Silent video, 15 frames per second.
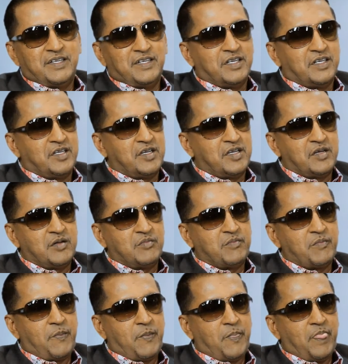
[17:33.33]

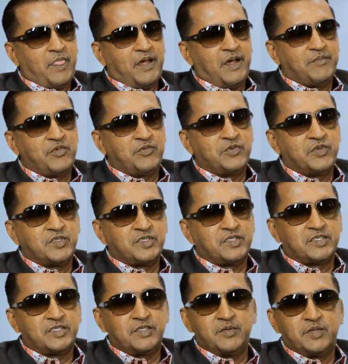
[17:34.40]
I'm the first to
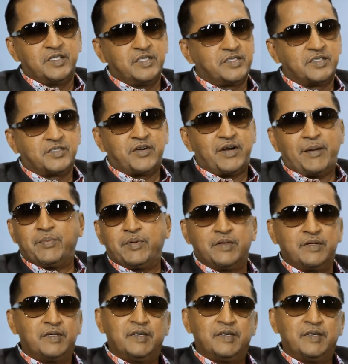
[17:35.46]
say, well, this is crap.